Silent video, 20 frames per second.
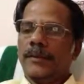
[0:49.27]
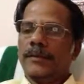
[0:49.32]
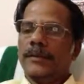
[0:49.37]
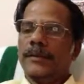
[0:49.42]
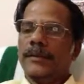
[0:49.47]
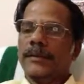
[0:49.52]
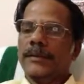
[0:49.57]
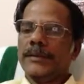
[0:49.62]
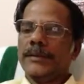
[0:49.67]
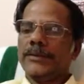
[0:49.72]

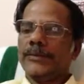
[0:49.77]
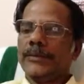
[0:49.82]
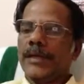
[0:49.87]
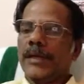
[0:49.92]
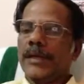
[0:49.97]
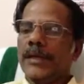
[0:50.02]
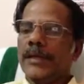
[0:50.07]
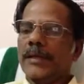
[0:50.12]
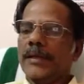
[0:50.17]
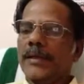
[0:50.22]
These
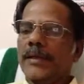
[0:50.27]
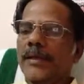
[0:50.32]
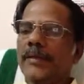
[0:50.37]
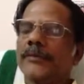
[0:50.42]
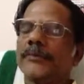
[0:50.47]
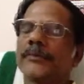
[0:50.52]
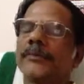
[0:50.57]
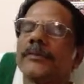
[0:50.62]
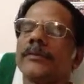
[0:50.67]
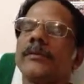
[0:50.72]

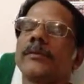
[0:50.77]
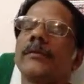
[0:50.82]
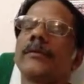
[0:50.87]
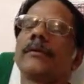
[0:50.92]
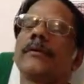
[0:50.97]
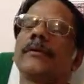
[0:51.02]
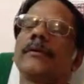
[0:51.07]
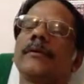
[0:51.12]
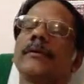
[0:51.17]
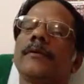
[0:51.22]
ideas
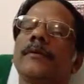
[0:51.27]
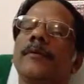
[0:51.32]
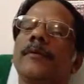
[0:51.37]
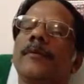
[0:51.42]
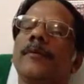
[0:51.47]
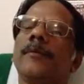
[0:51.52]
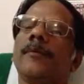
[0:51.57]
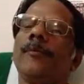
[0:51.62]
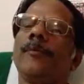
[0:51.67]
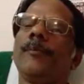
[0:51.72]

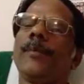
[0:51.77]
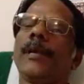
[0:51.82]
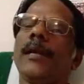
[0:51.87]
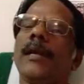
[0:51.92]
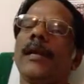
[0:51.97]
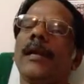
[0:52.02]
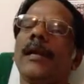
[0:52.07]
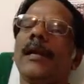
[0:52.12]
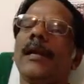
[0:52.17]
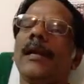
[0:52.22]
may
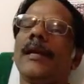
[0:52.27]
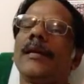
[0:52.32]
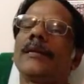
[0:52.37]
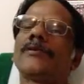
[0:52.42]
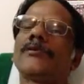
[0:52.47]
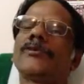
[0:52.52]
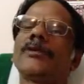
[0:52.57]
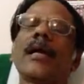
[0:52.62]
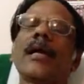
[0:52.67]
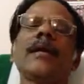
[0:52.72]
lack
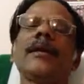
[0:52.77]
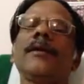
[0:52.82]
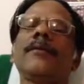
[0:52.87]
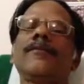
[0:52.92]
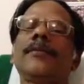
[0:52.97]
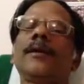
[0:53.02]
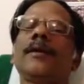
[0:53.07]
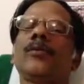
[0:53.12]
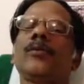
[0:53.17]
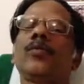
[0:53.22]

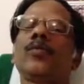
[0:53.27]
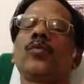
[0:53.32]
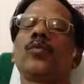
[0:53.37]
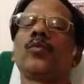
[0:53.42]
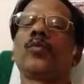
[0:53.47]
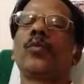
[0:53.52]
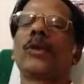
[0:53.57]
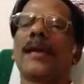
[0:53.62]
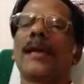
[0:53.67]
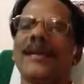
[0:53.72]
scientific
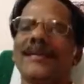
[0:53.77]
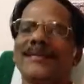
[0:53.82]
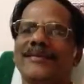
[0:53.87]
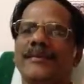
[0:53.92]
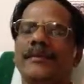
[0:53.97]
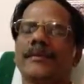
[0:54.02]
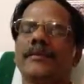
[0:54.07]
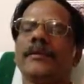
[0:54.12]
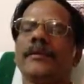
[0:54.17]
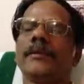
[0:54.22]

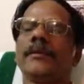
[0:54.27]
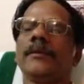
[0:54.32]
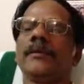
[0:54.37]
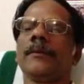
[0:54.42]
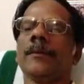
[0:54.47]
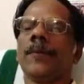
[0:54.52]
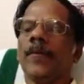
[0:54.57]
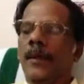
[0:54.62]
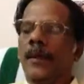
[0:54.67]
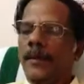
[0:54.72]
veracity